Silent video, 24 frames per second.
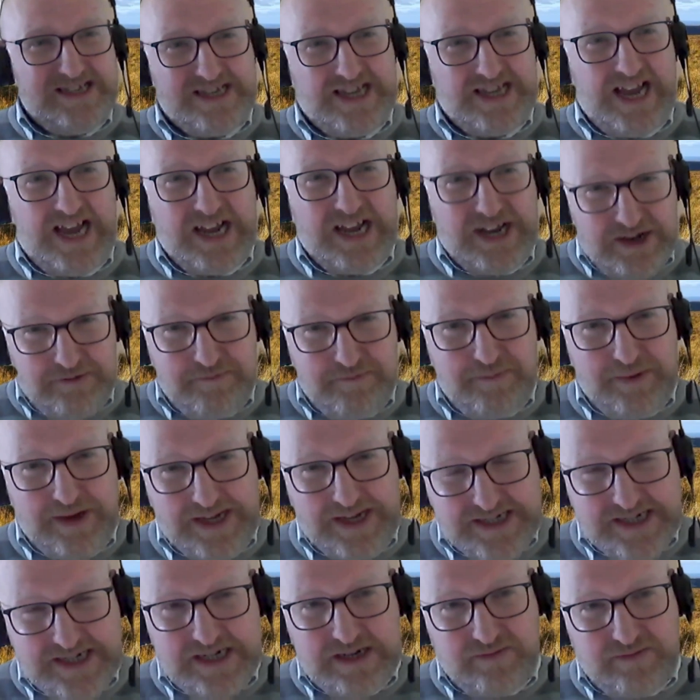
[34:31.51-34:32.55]
Can it
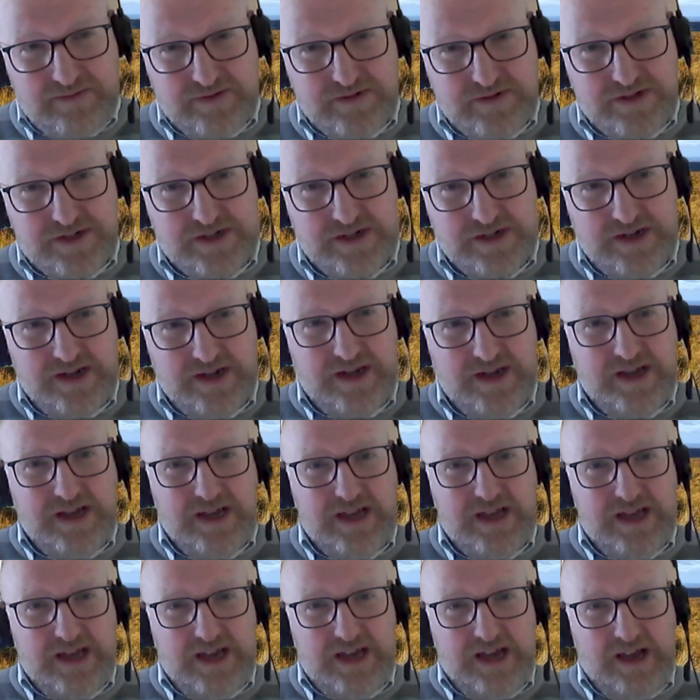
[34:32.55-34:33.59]
be delivered?
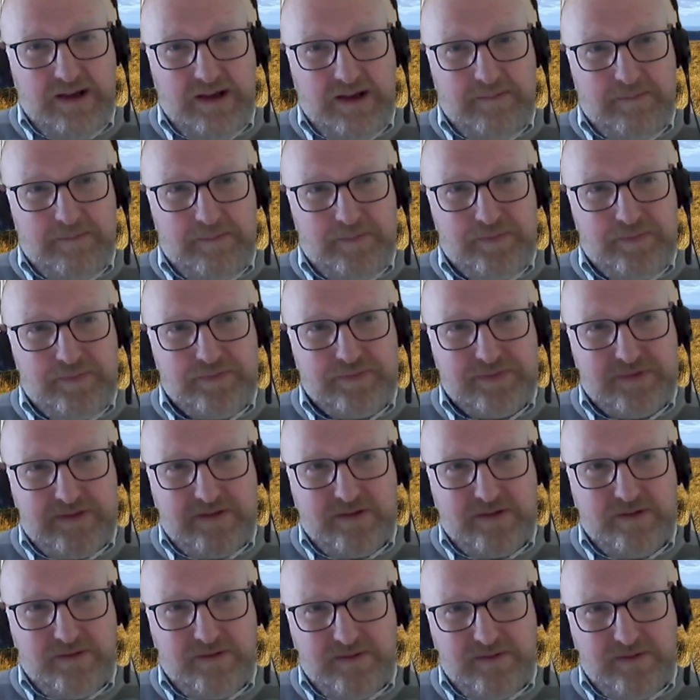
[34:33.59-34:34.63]

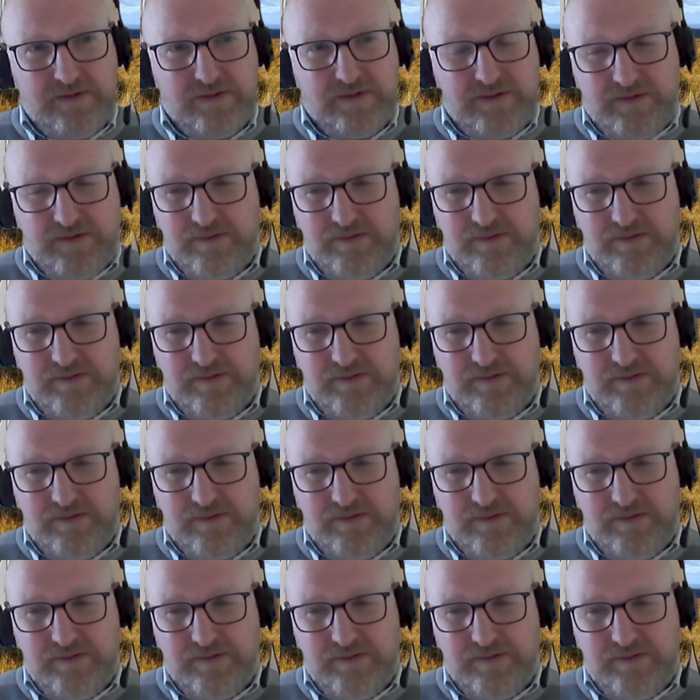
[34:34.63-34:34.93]
So